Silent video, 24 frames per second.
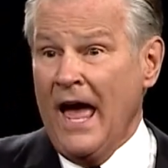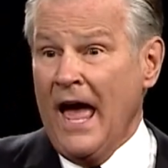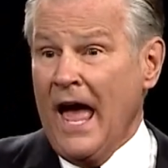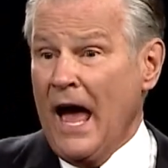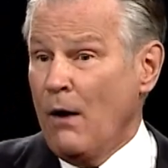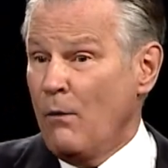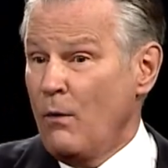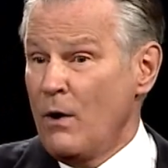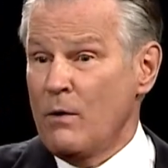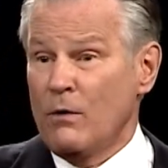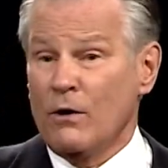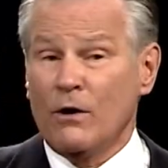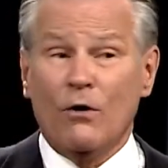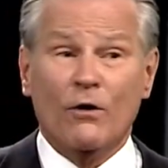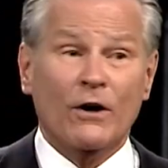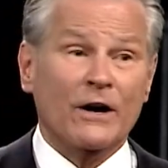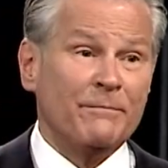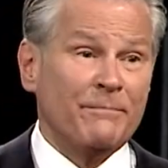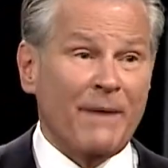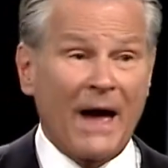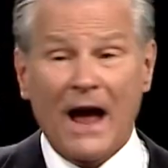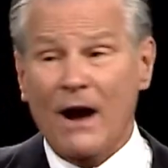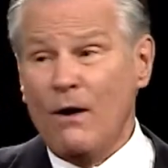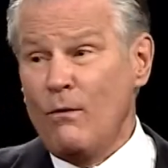And we were
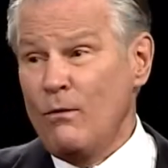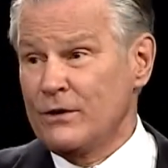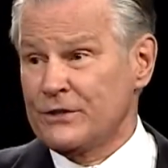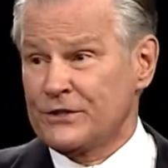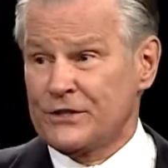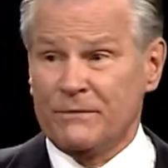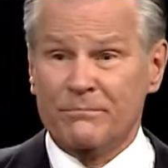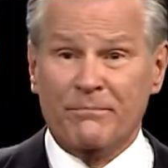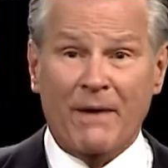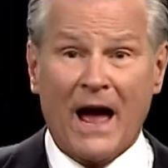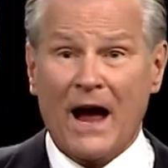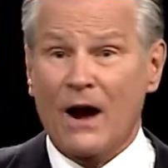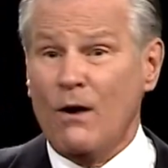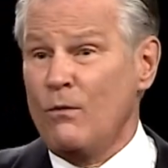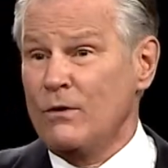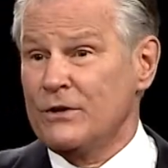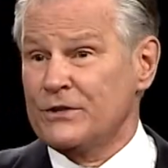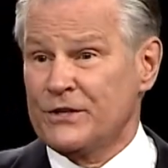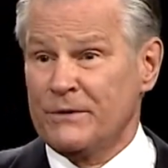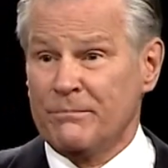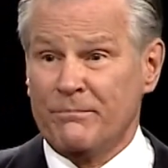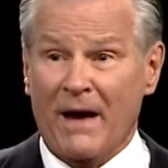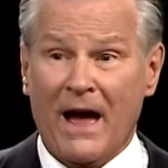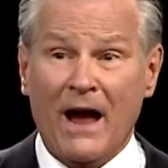going backwards and
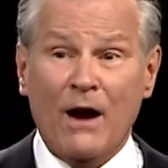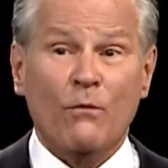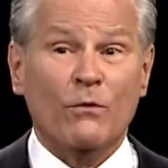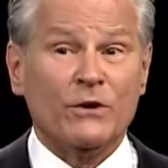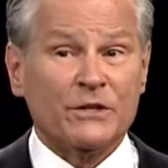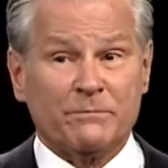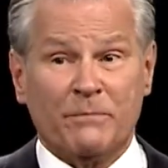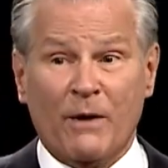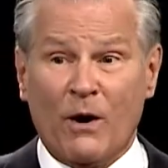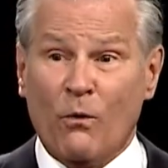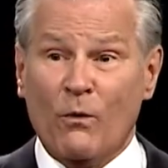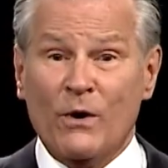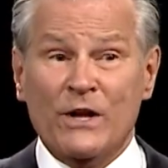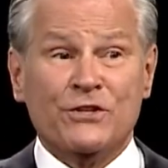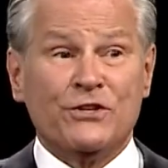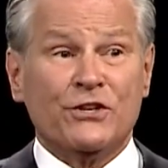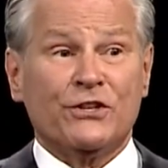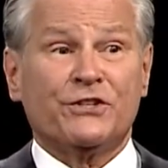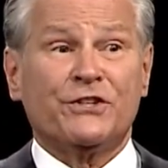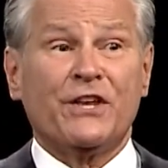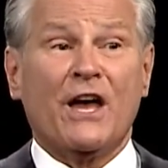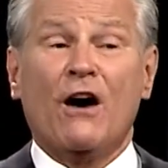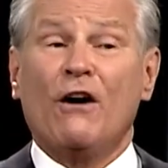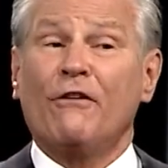backwards and backwards, but we
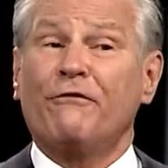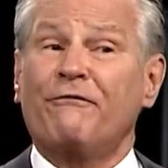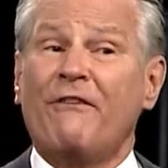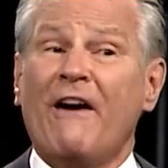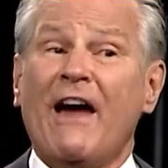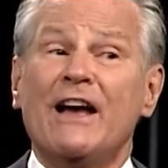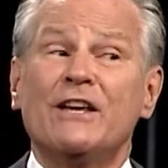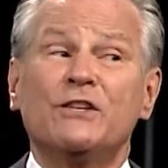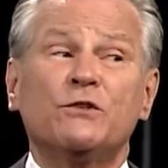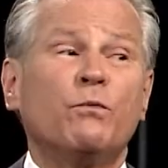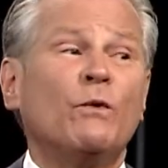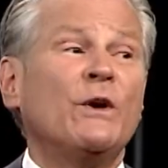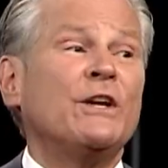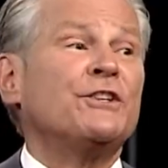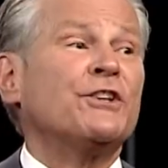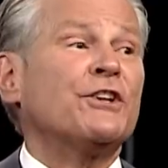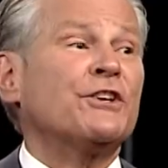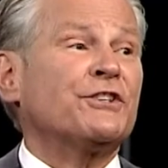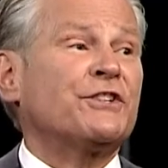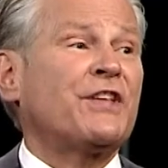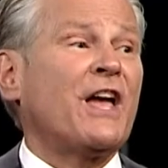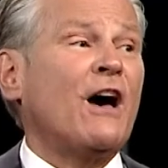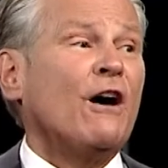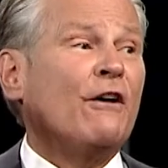just held fast. We
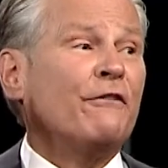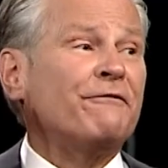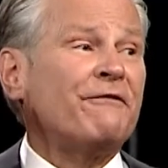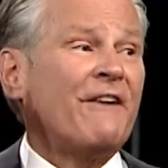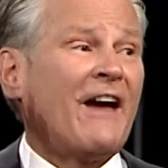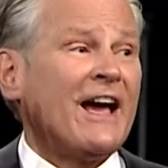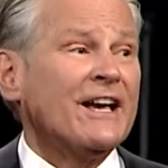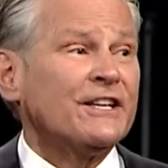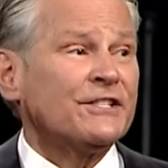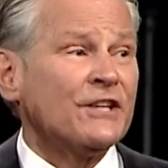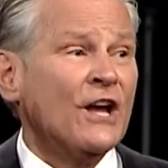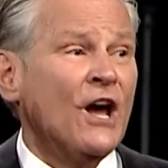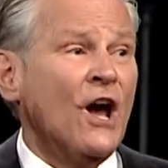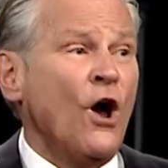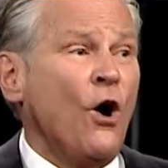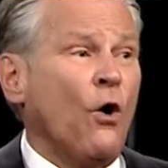just held fast.